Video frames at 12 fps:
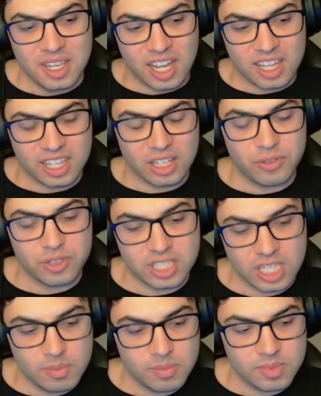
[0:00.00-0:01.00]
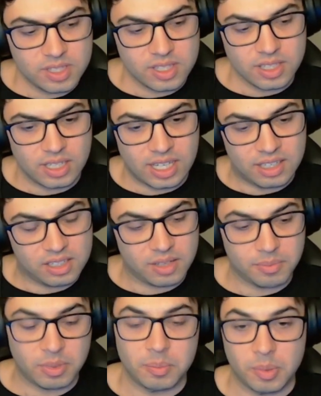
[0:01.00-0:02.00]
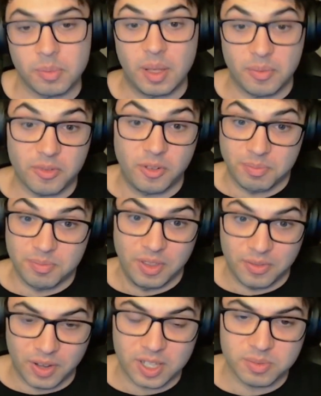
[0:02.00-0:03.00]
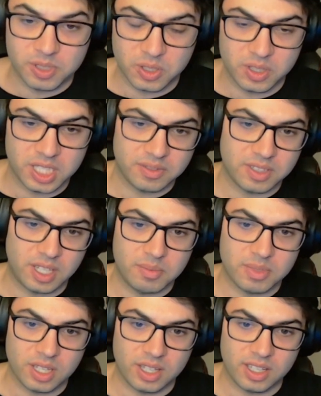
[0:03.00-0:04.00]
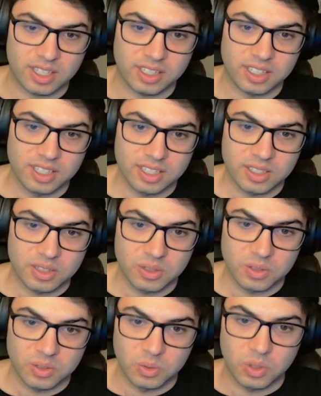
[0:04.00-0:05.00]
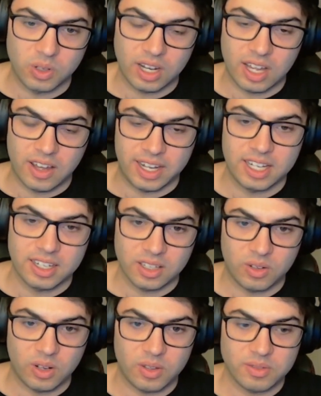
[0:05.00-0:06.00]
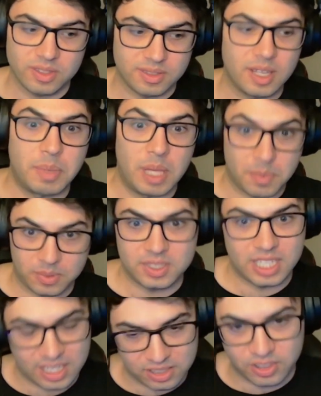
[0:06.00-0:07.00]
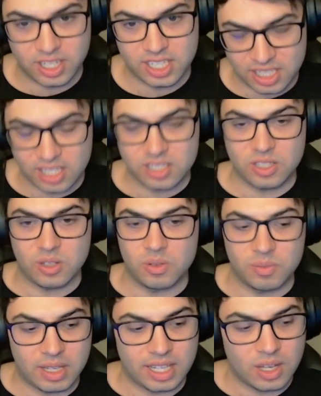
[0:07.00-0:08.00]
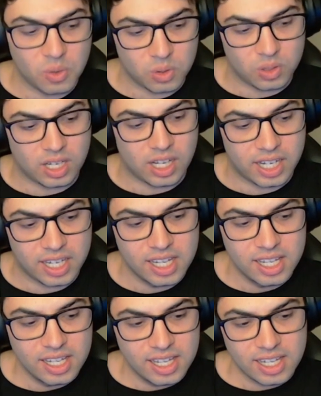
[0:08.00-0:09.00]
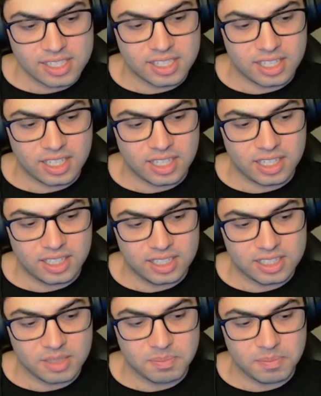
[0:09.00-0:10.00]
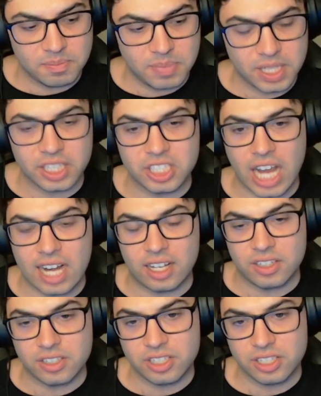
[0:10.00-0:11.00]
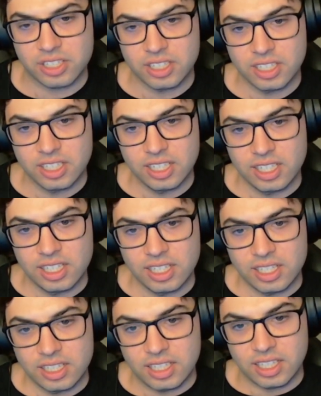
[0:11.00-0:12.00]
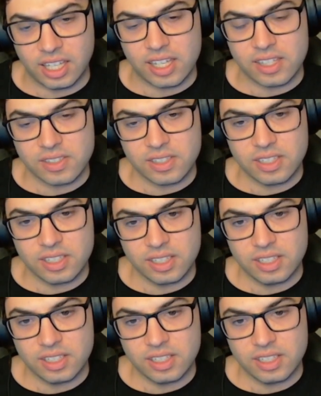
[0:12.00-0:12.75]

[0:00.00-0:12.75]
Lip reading: I think for teams, and I think probably for the vast majority of teams that are all online, people tier 3, tier 2, where they're all online, it's a bigger challenge, I guess.